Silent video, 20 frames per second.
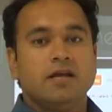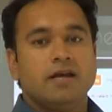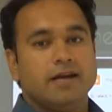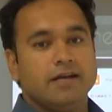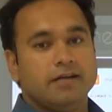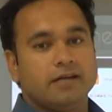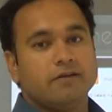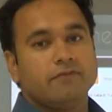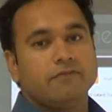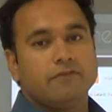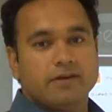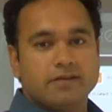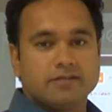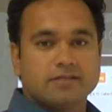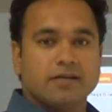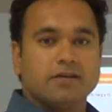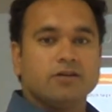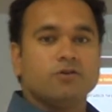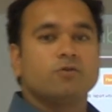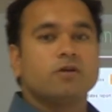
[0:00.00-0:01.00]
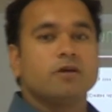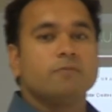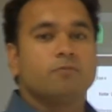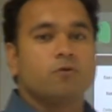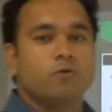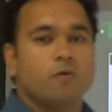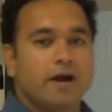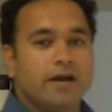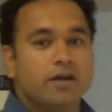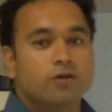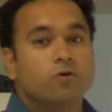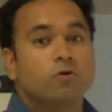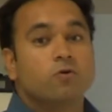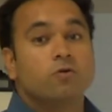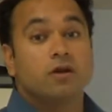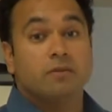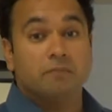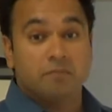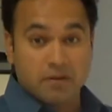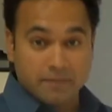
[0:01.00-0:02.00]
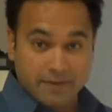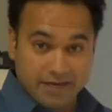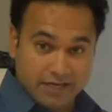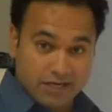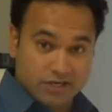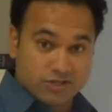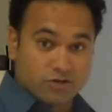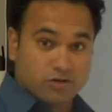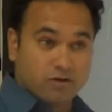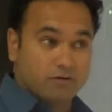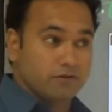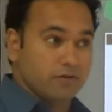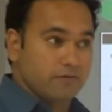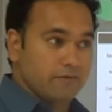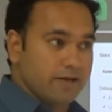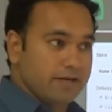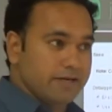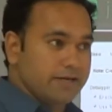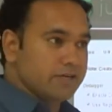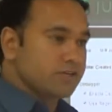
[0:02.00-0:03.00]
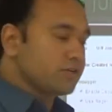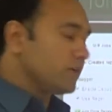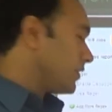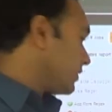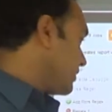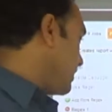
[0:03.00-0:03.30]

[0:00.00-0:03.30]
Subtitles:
interface, and you can provide your own implementation of the validation